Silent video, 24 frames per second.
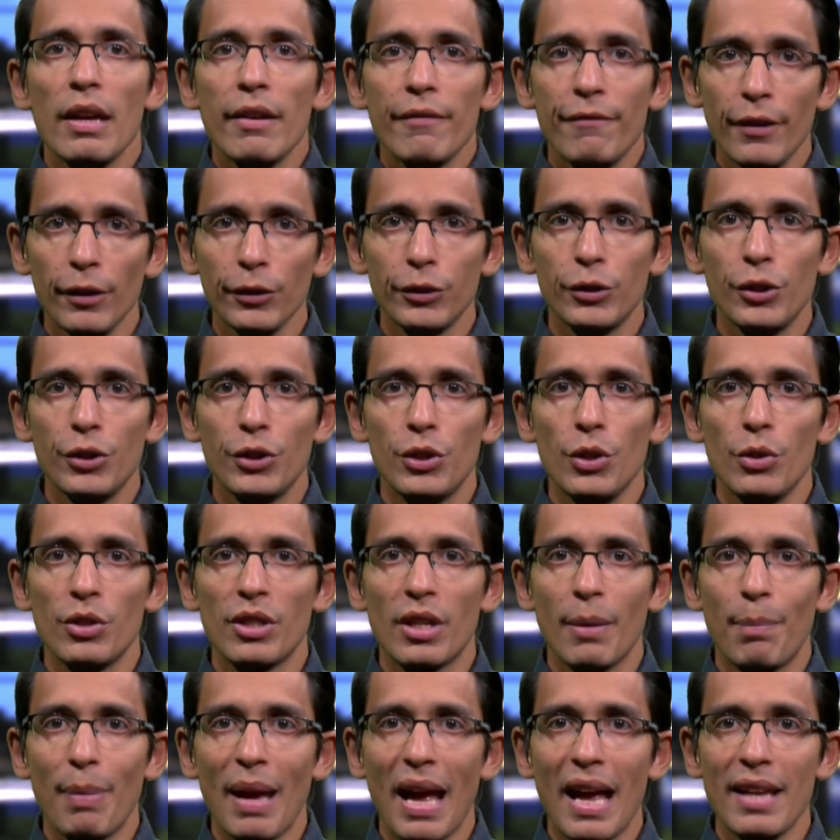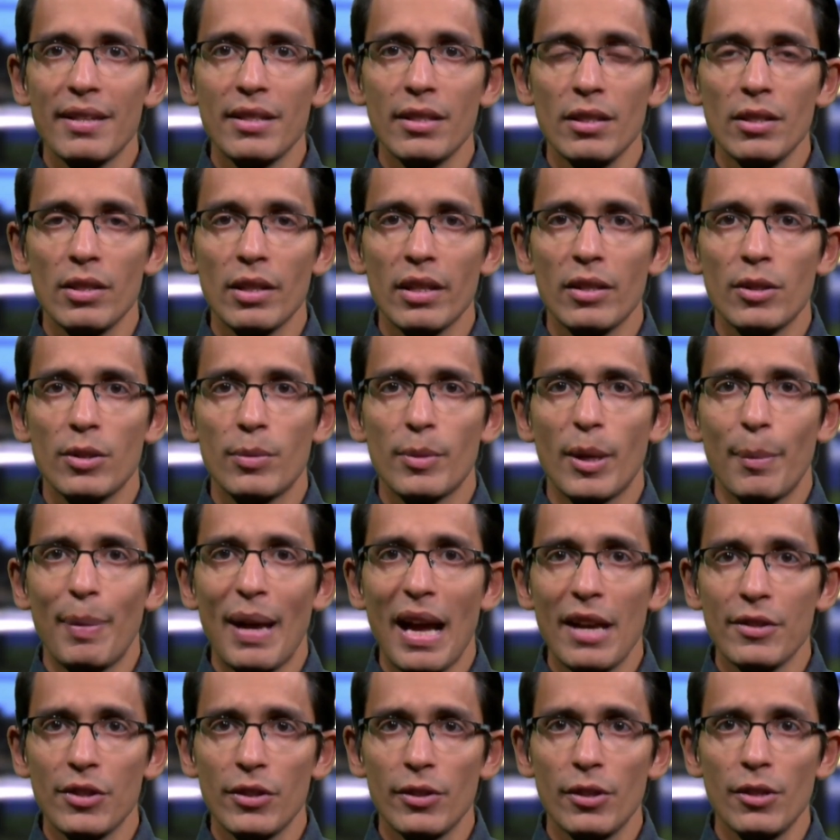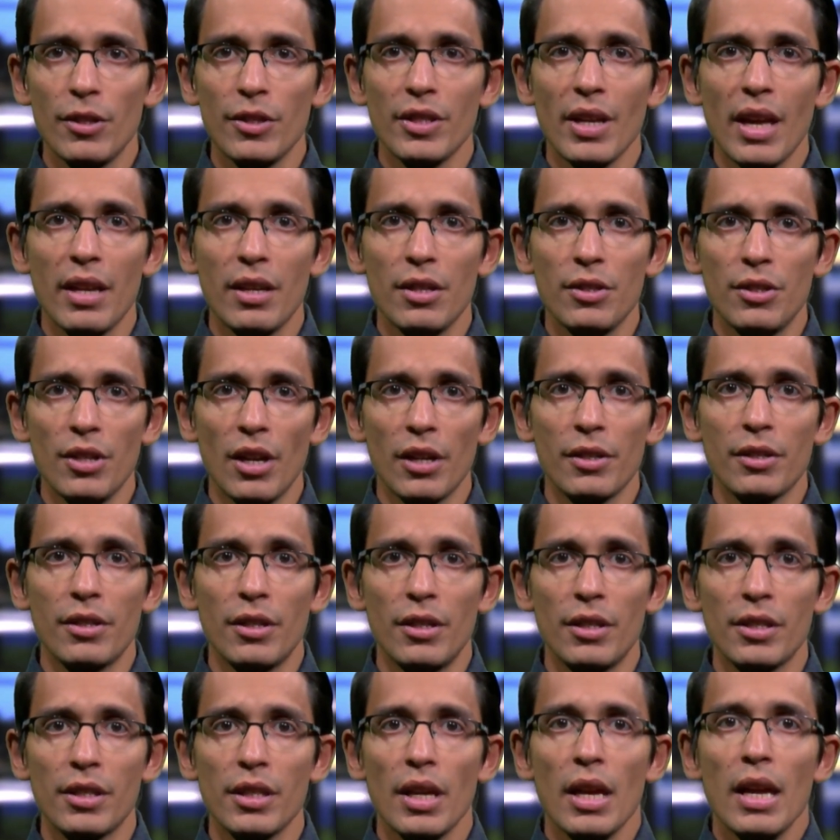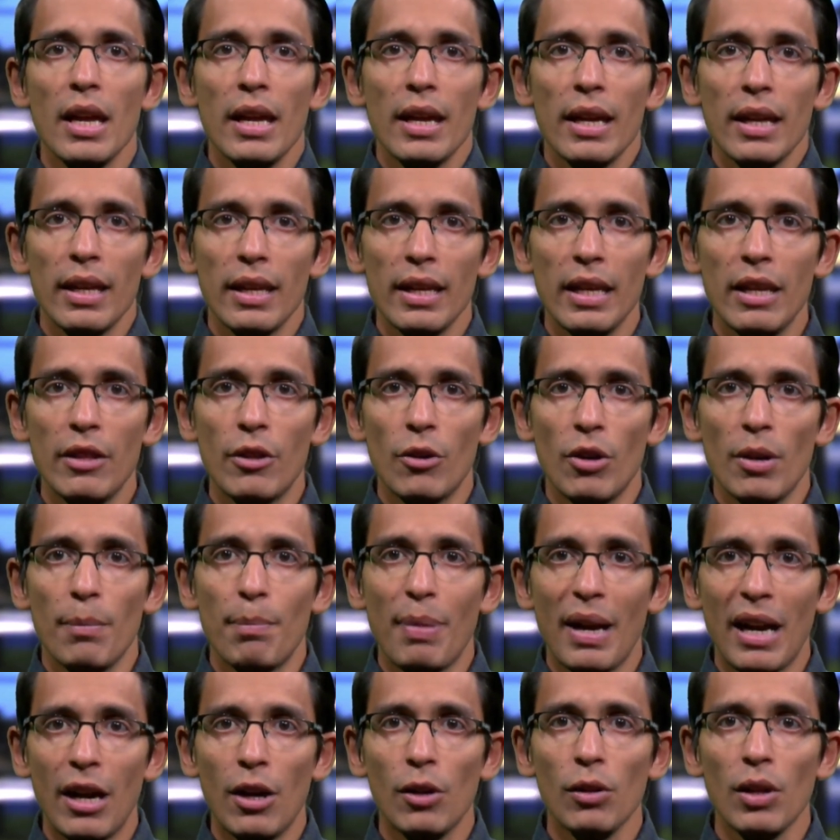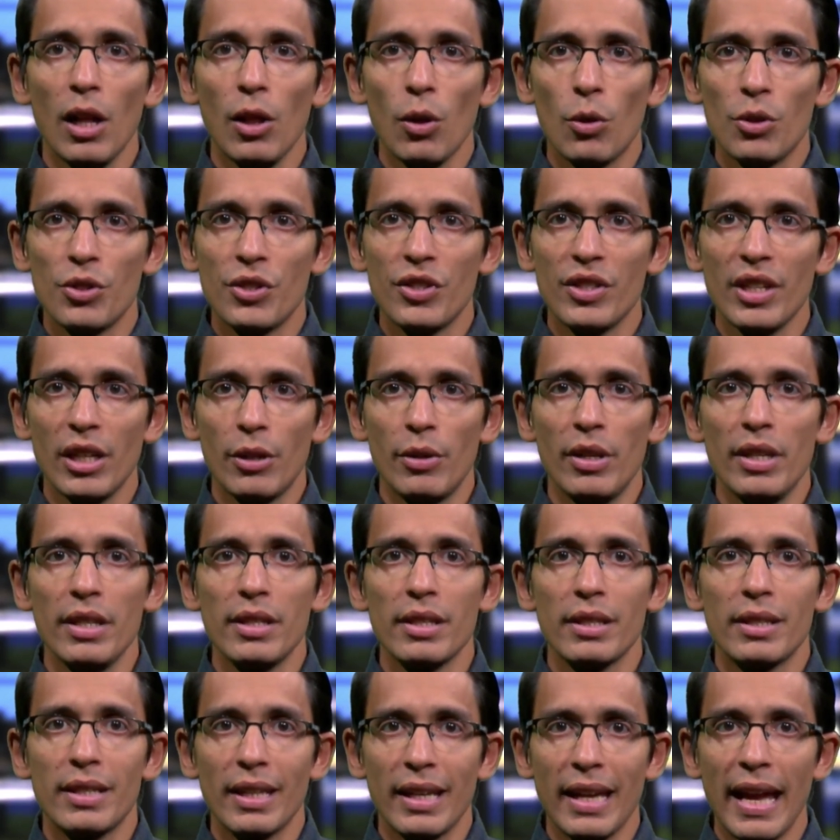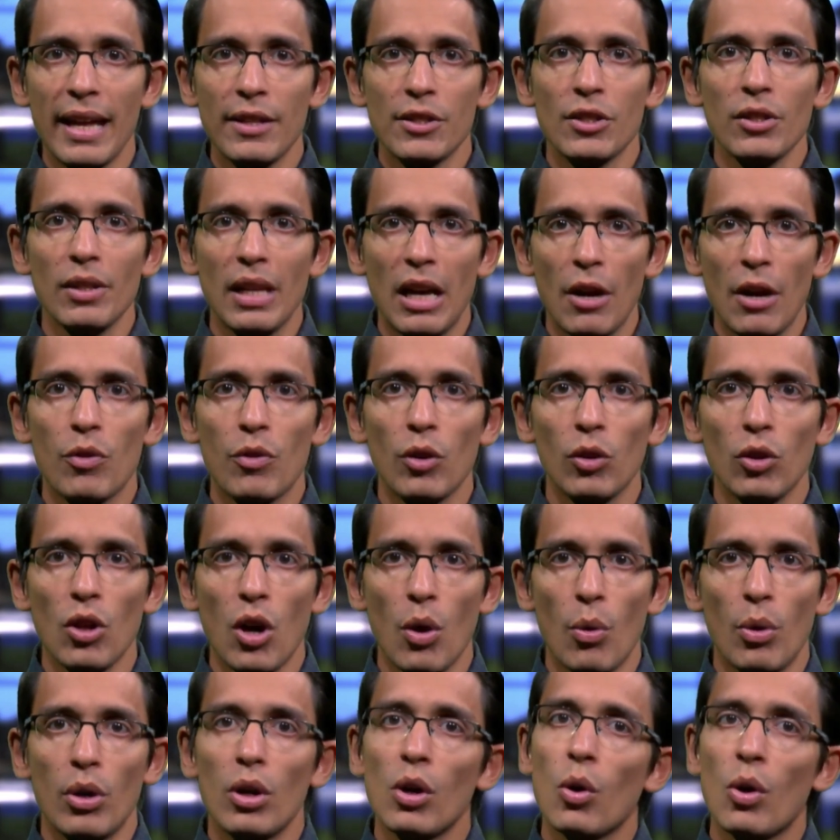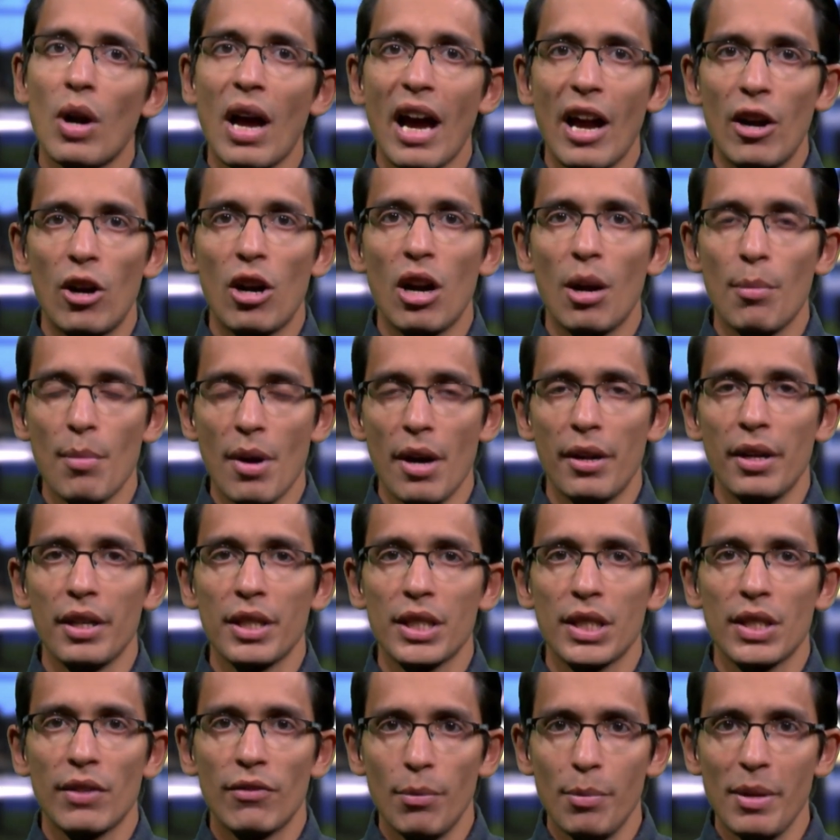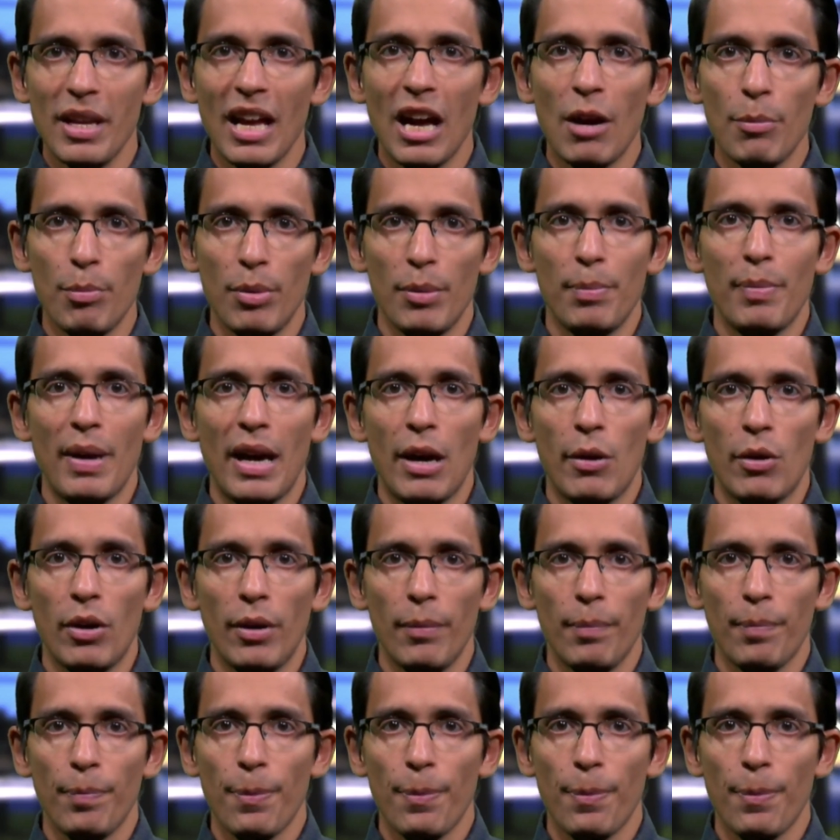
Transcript: Filters use capacitors and inductors, either in parallel or series, to cancel the lower or higher harmonics from the output power.